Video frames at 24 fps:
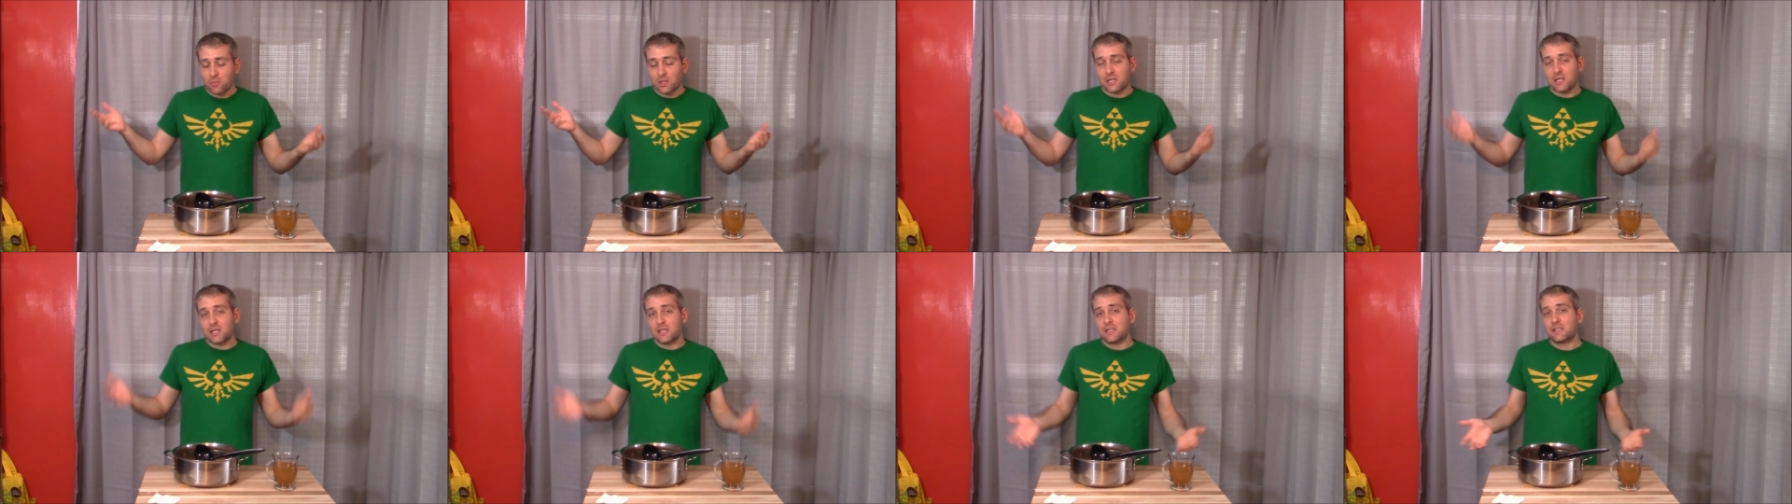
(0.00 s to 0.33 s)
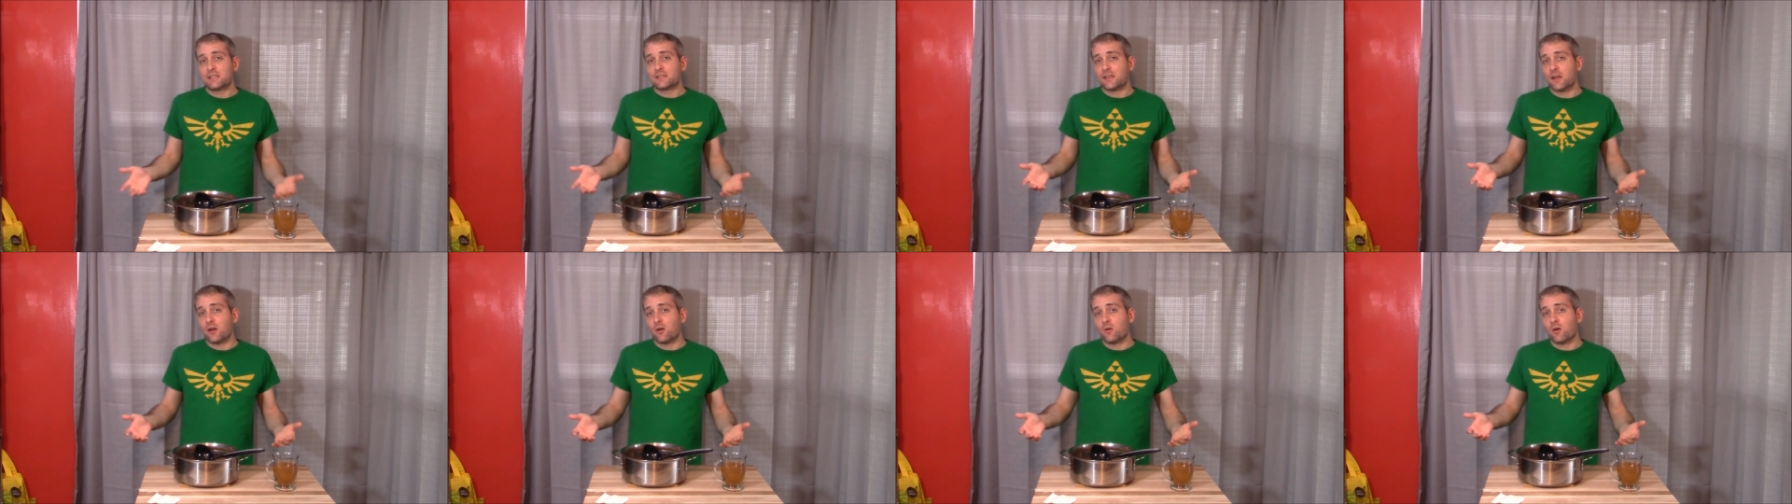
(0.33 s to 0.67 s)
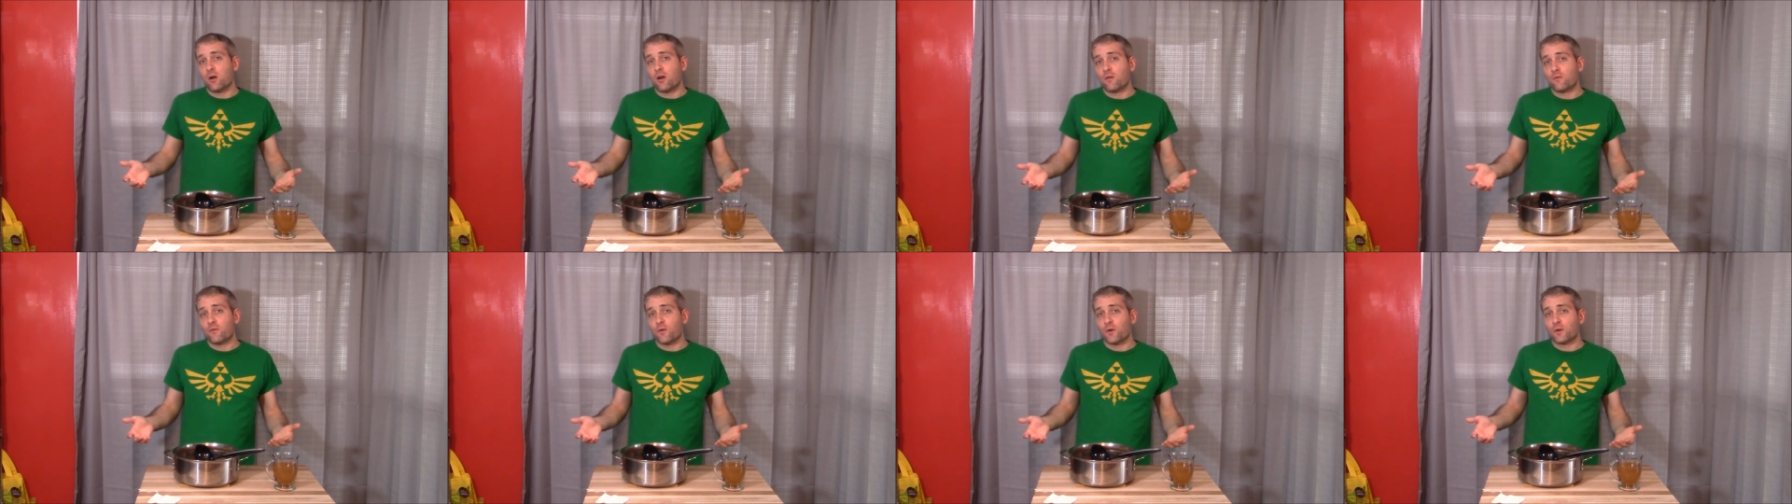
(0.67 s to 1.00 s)
Please
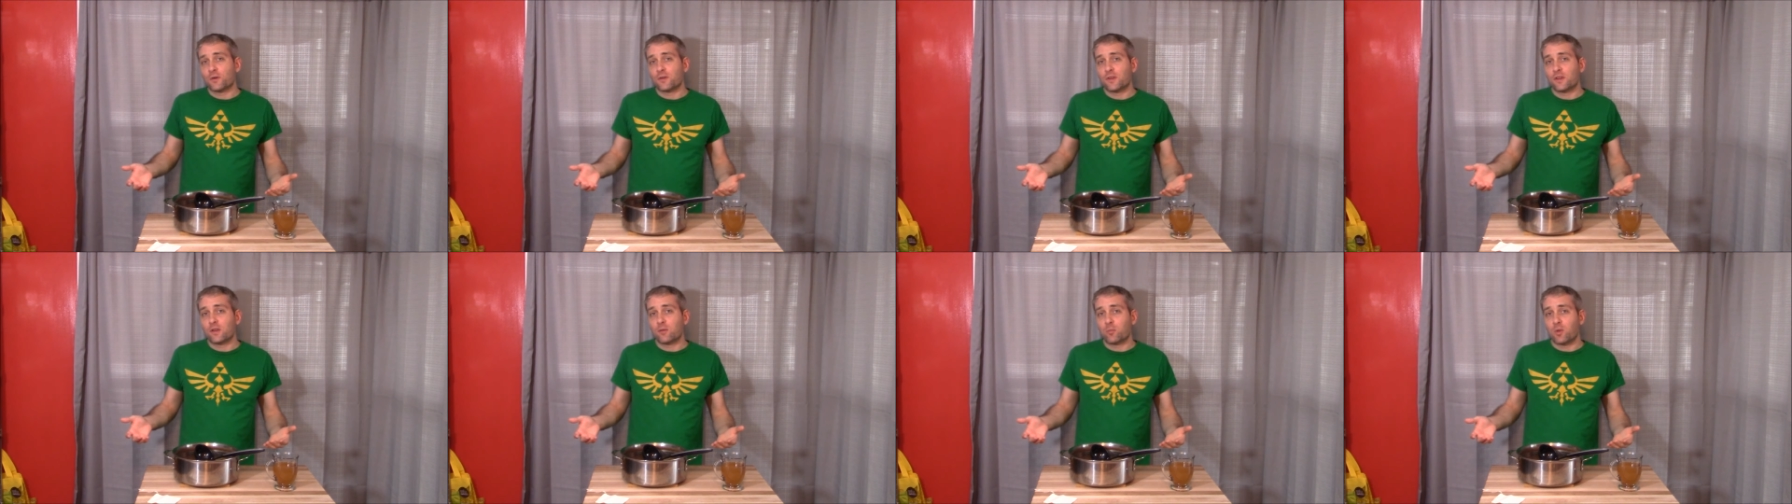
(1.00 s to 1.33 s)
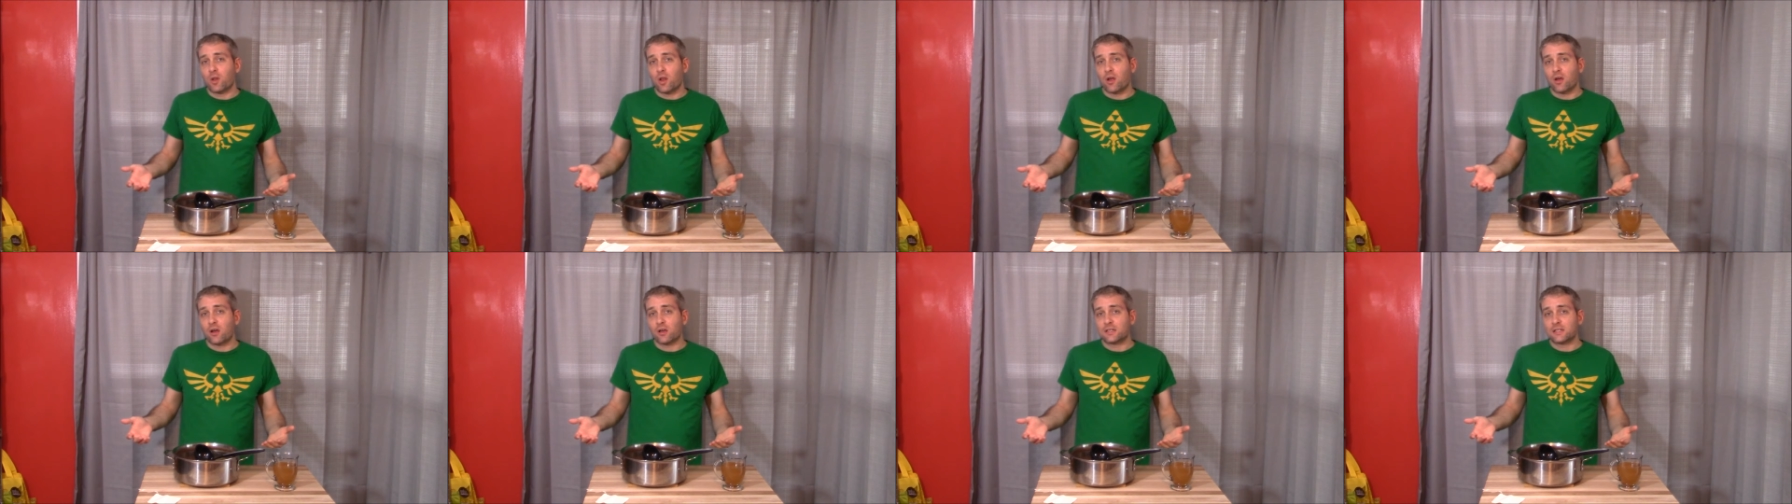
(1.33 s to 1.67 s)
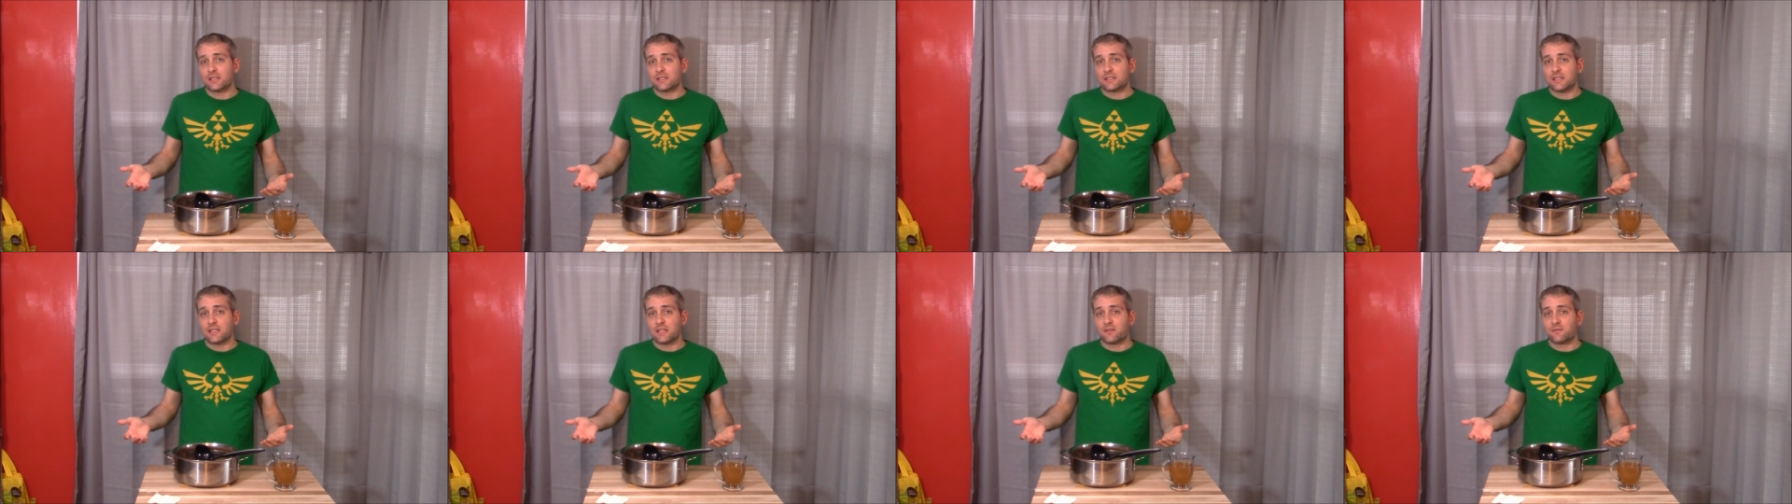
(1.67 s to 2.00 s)
go over to the blog
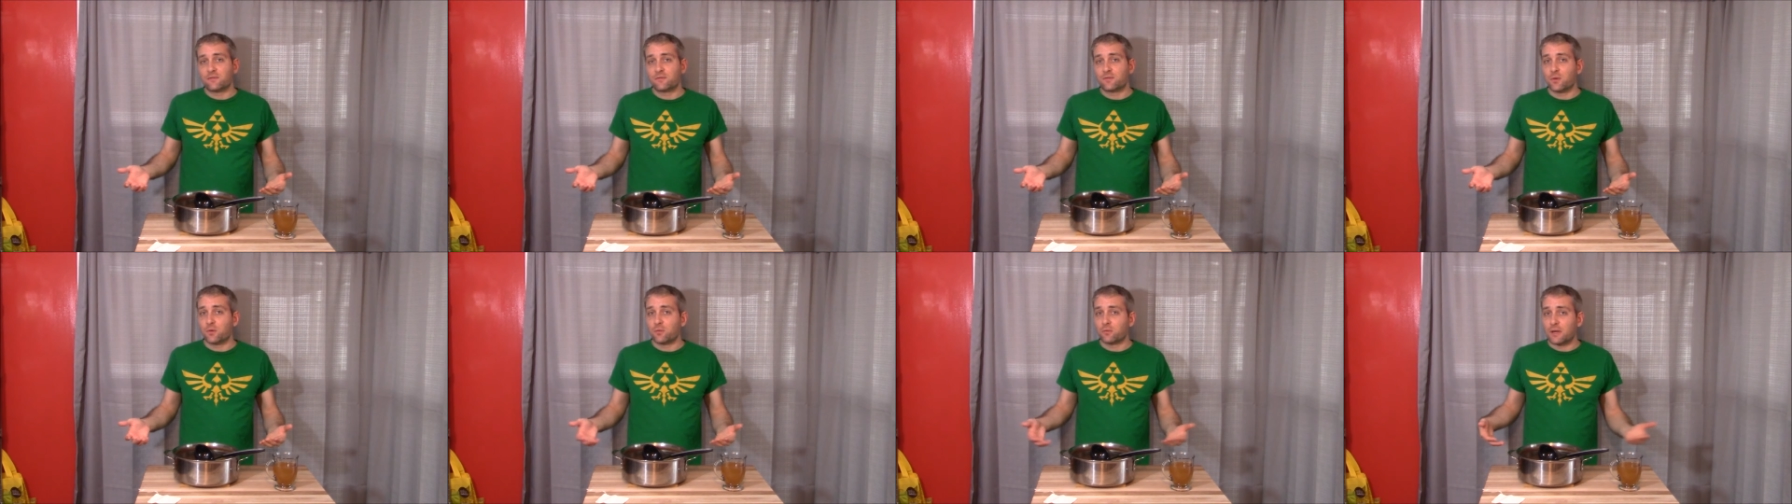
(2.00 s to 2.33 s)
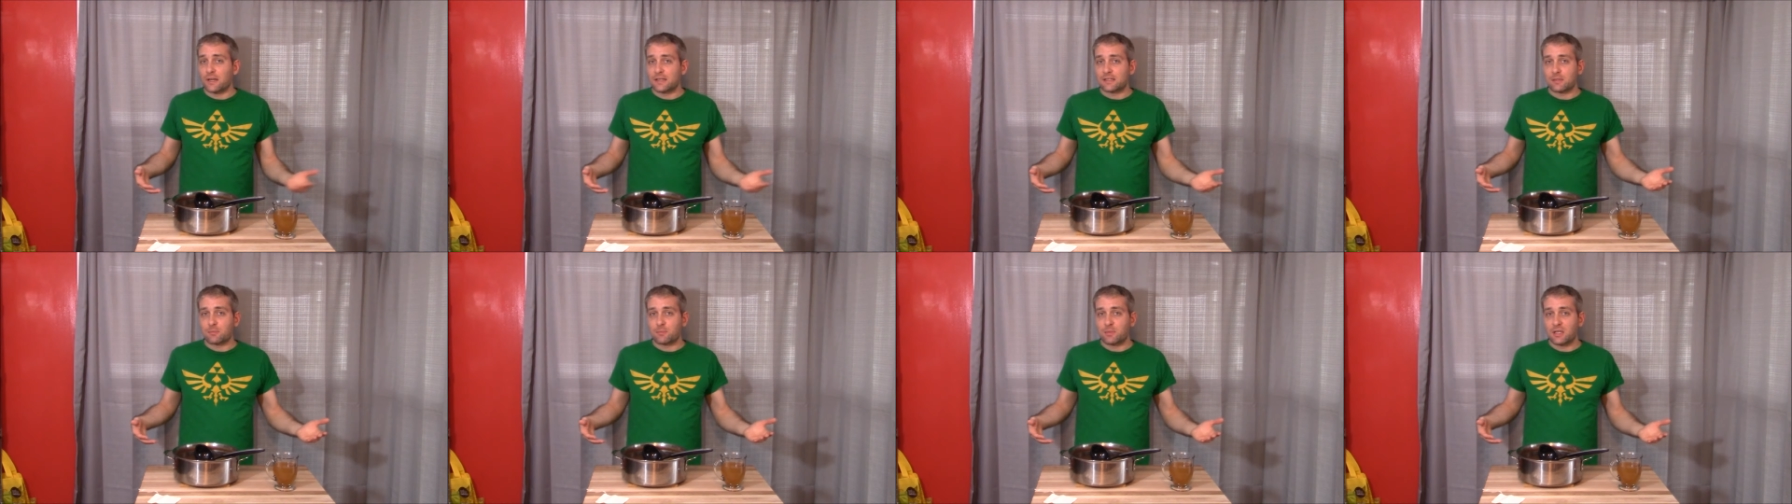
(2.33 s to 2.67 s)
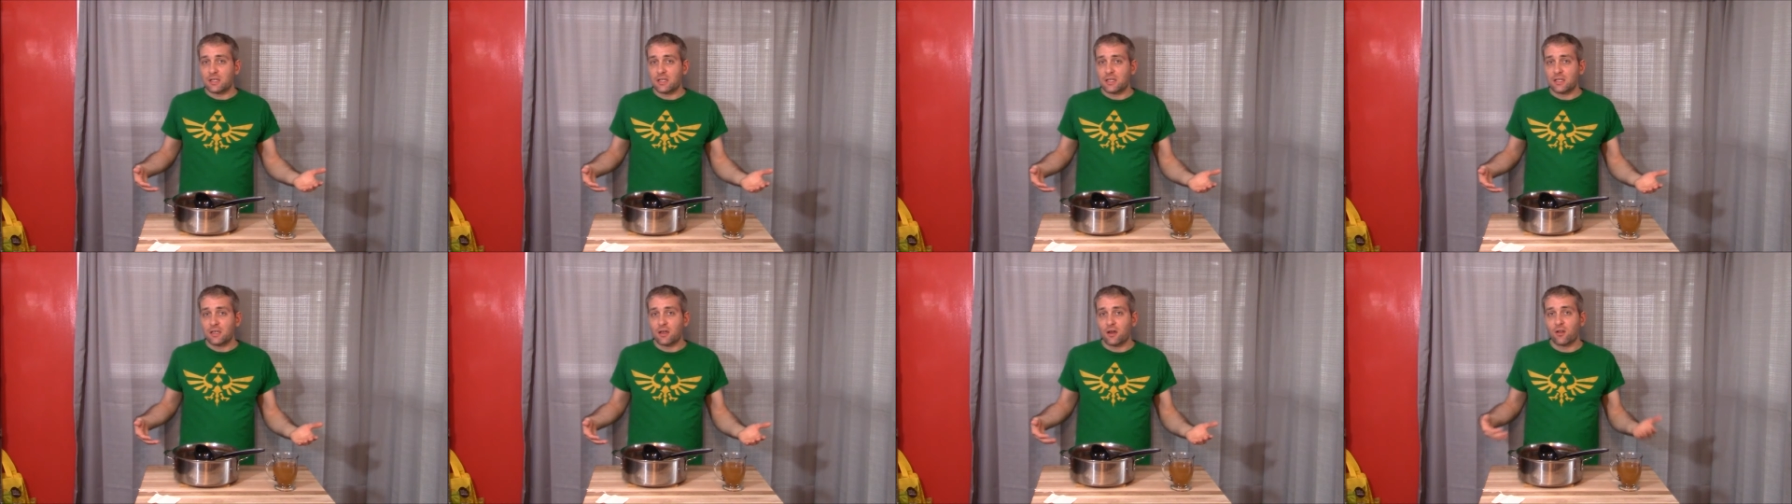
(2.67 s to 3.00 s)
to see the full
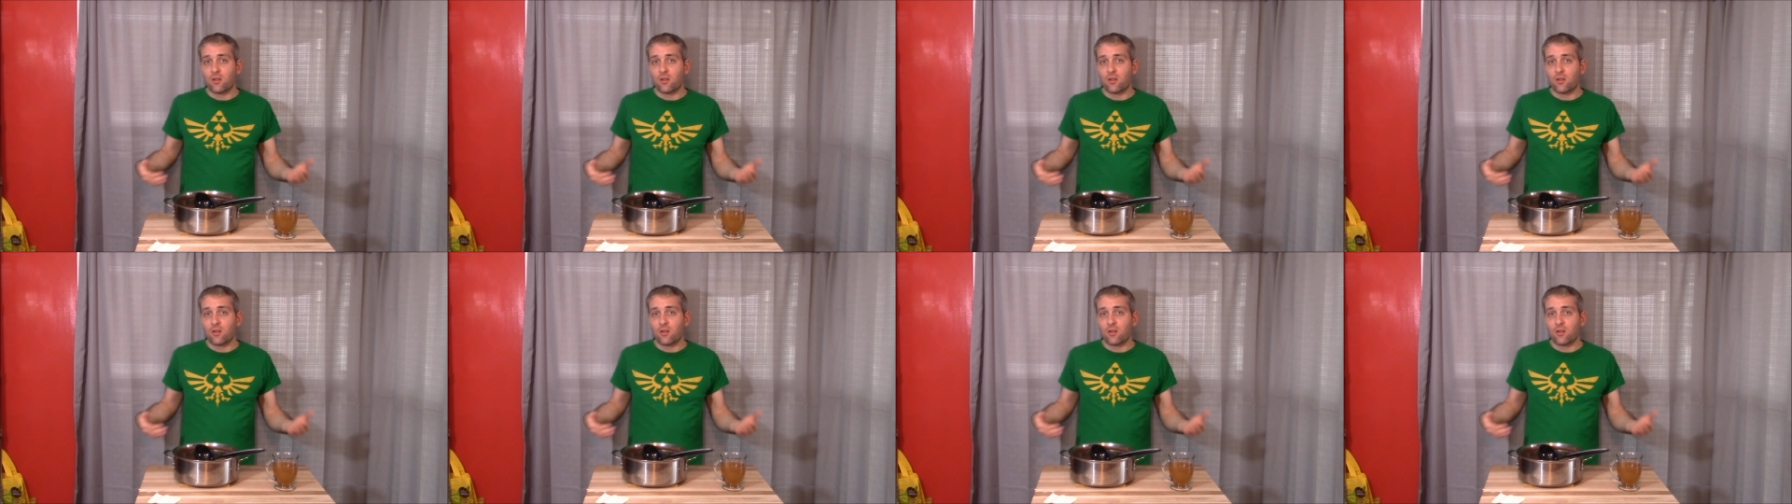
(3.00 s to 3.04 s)
recipe